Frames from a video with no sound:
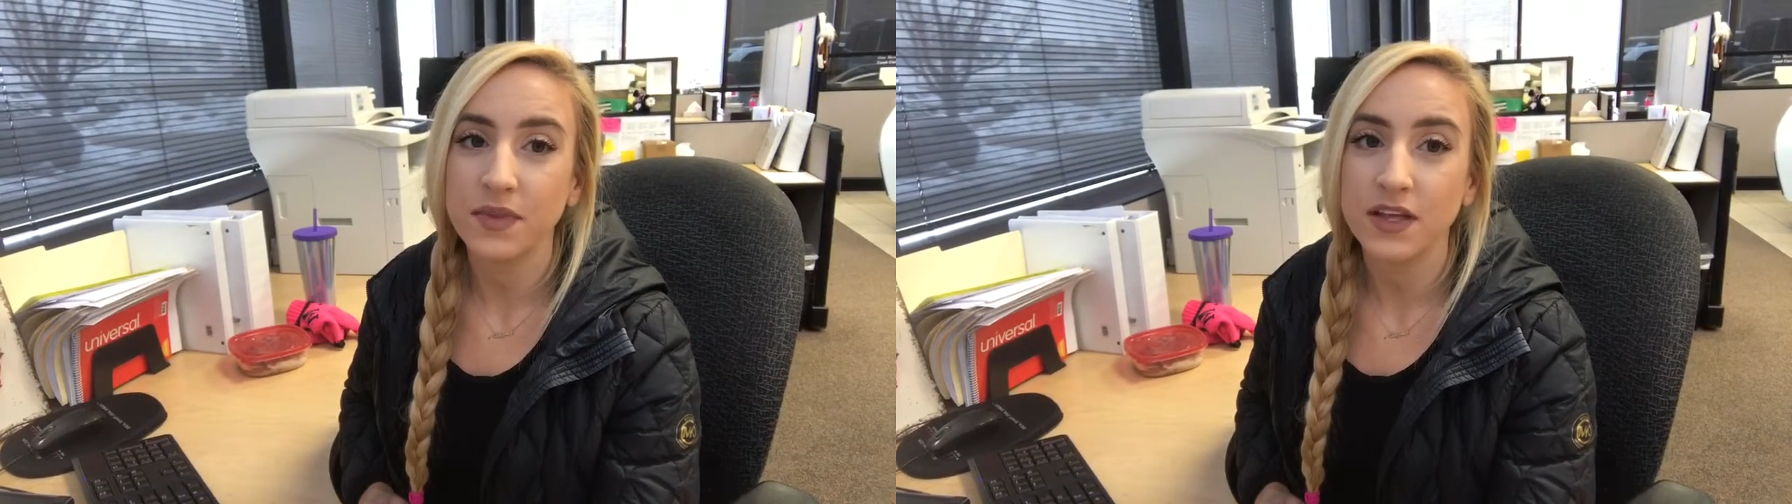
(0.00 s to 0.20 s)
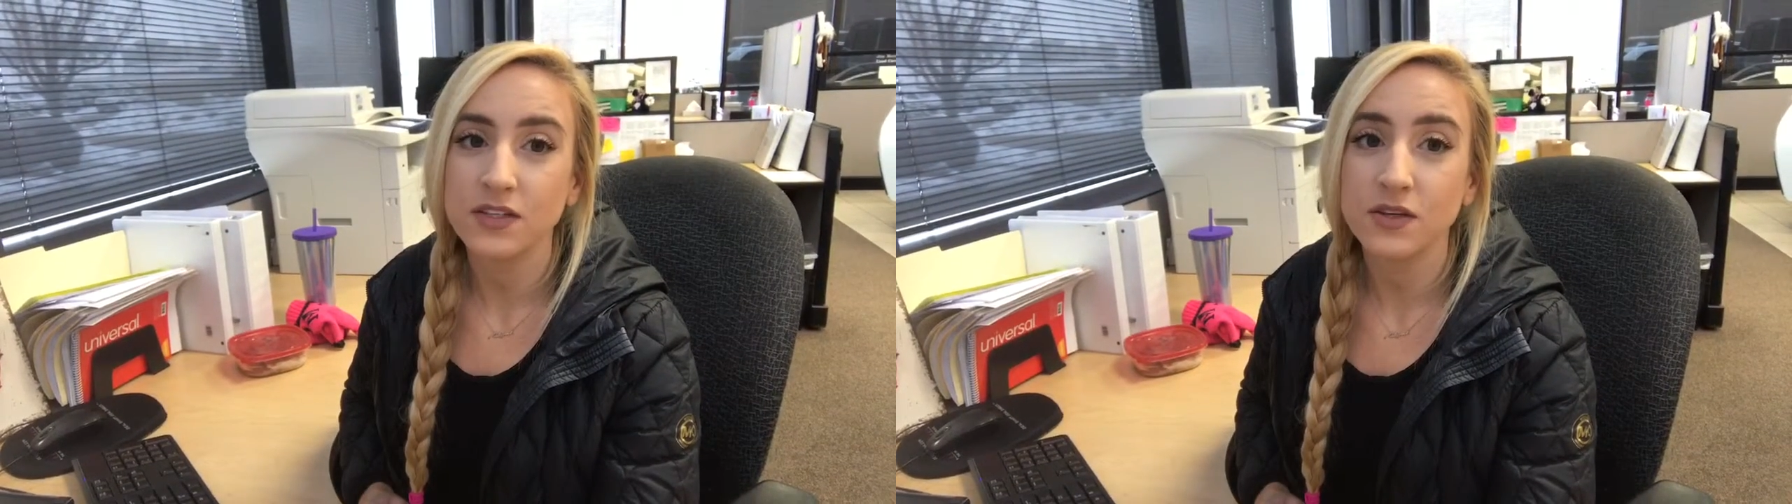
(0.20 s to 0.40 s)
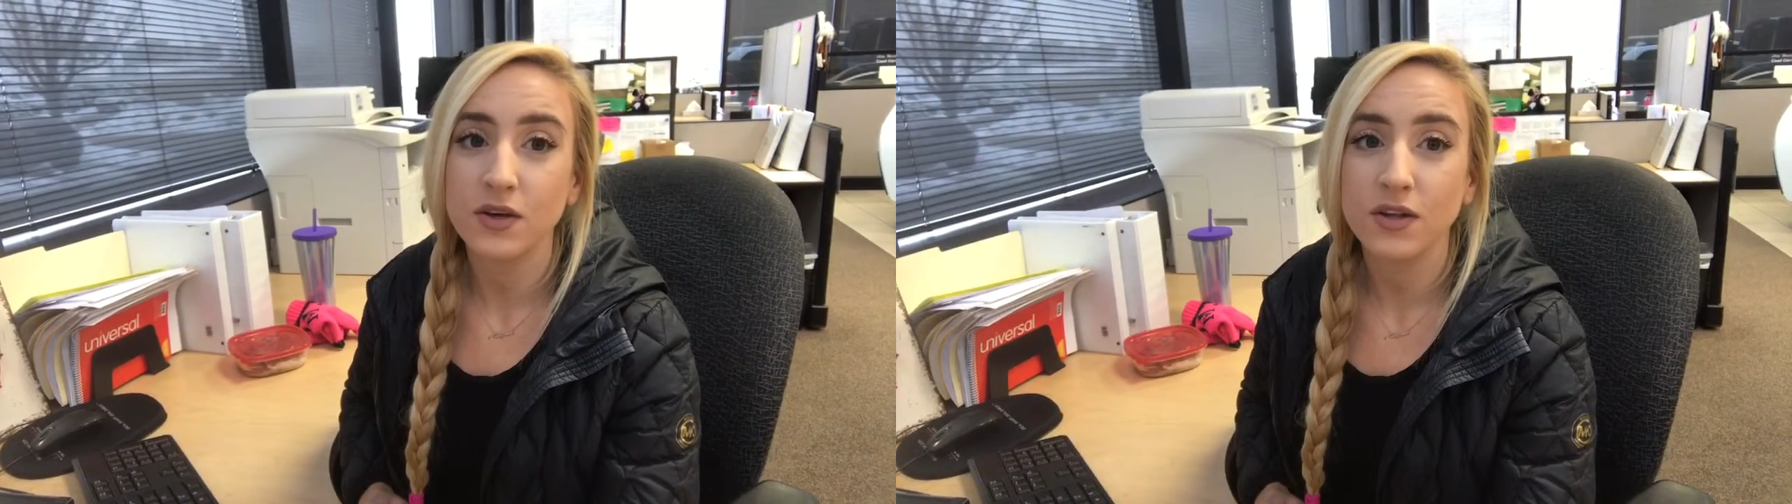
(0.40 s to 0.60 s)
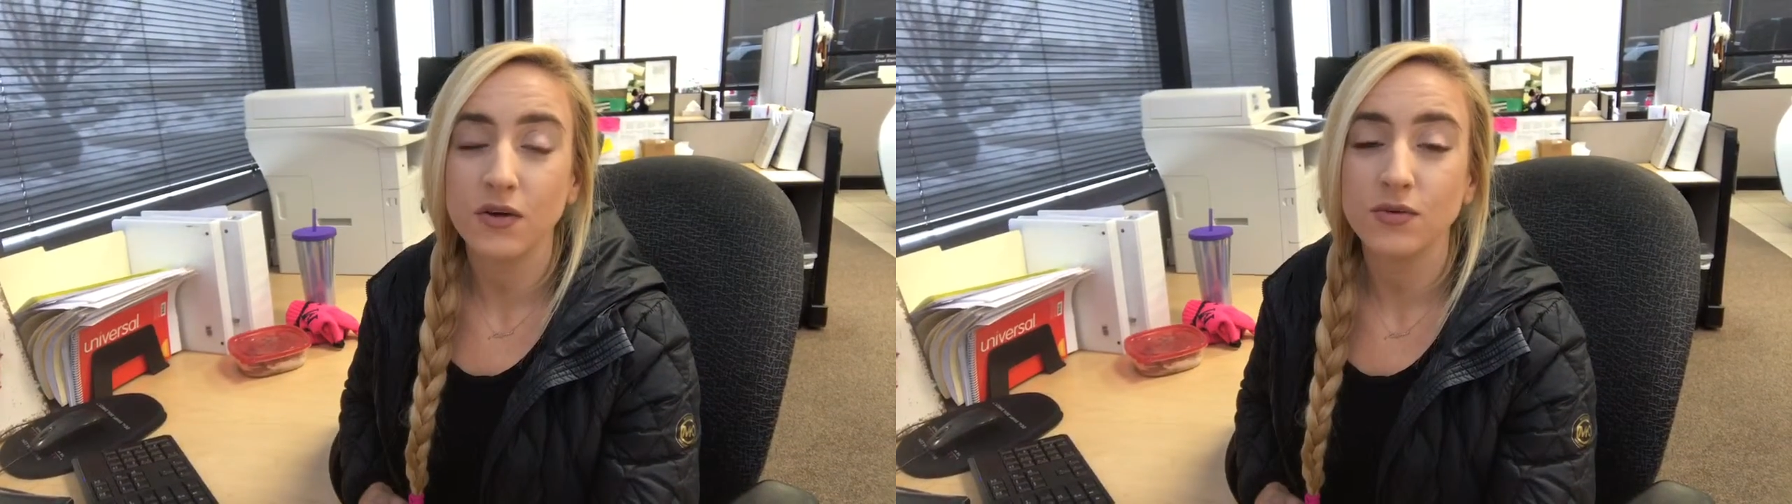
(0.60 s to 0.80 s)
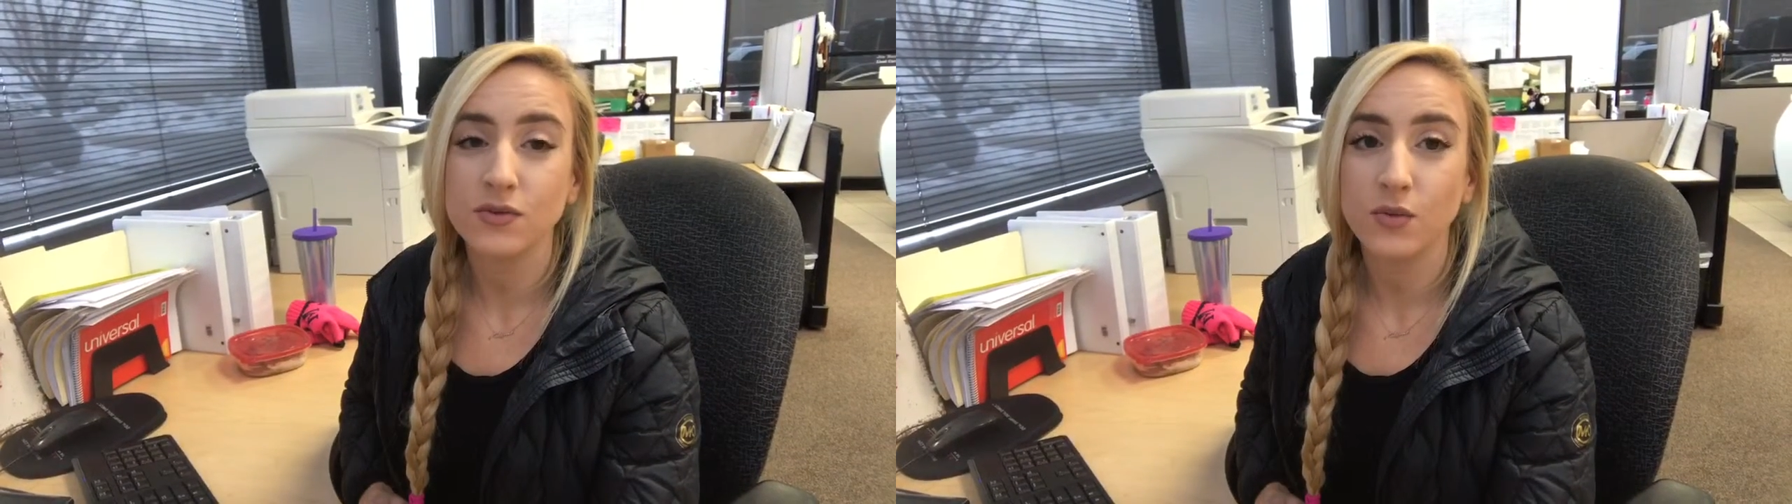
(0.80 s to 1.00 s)
and so you
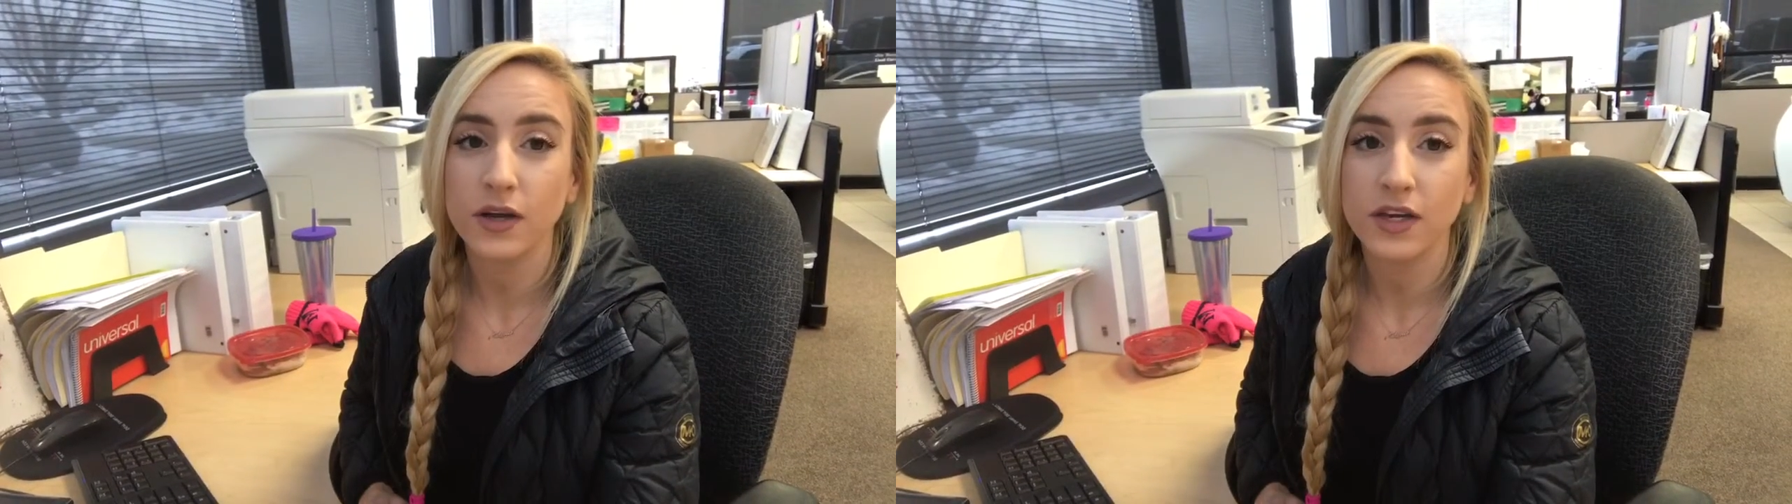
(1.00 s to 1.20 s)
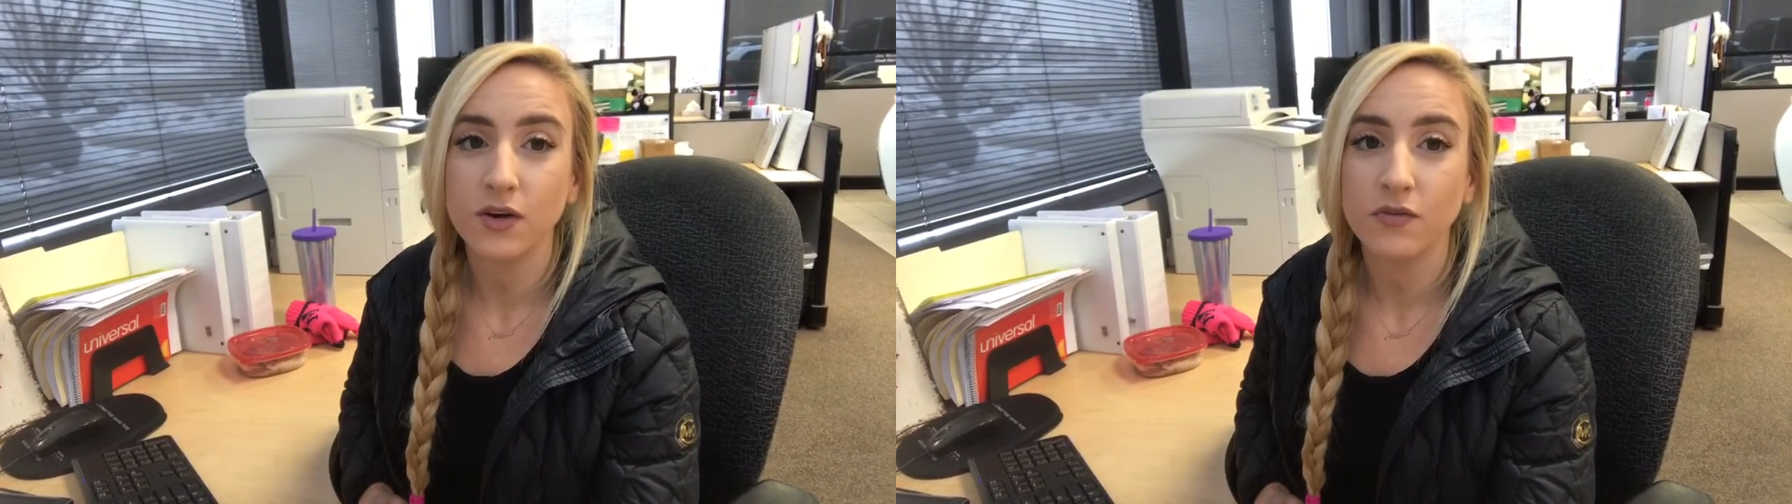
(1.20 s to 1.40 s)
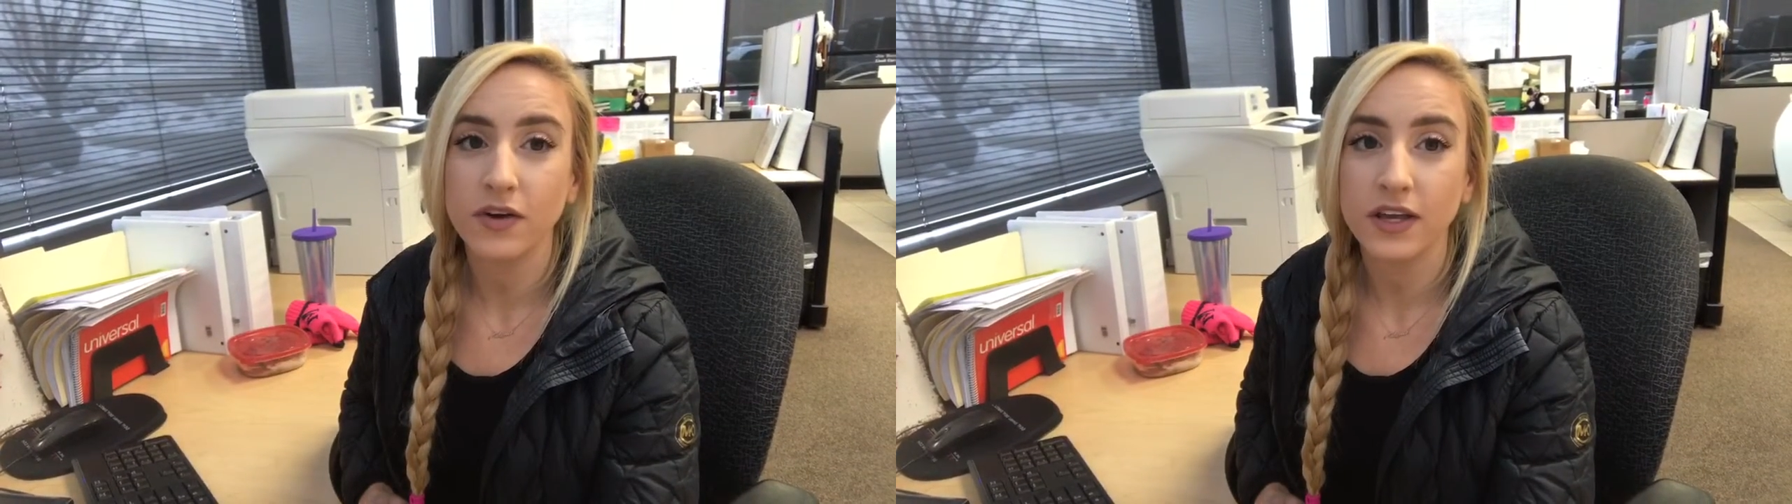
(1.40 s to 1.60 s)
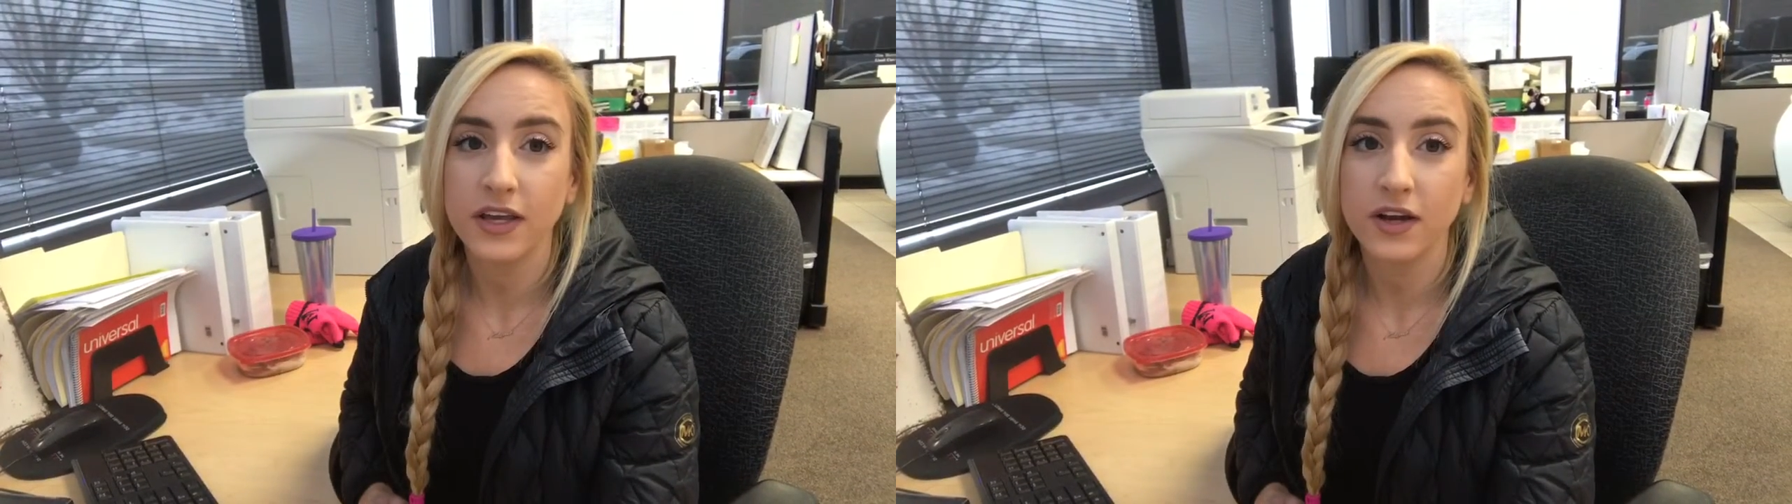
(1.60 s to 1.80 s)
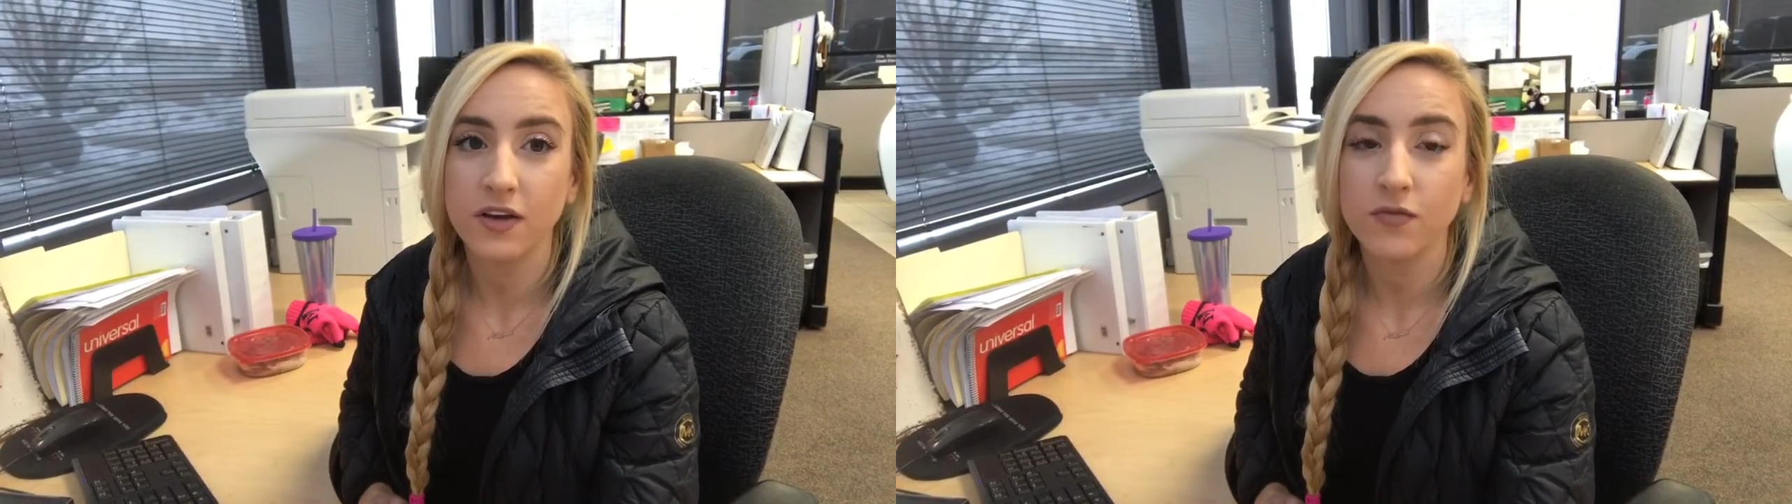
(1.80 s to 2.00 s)
know who's working over
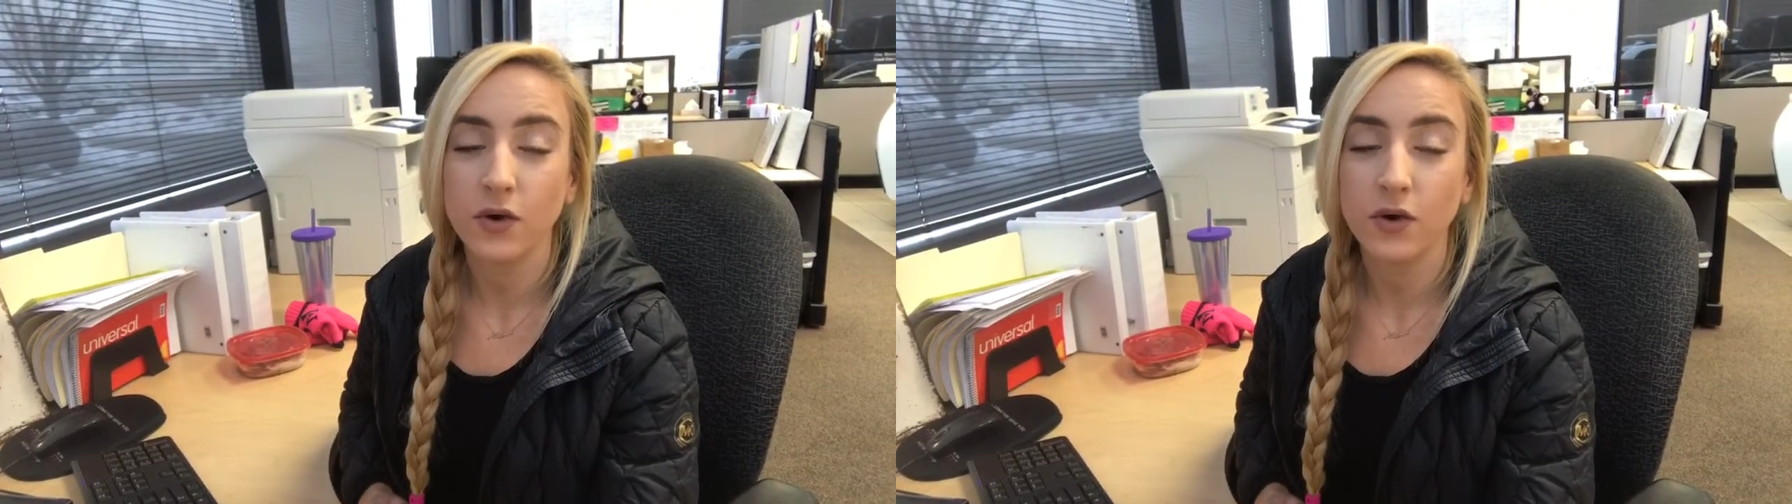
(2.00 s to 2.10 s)
here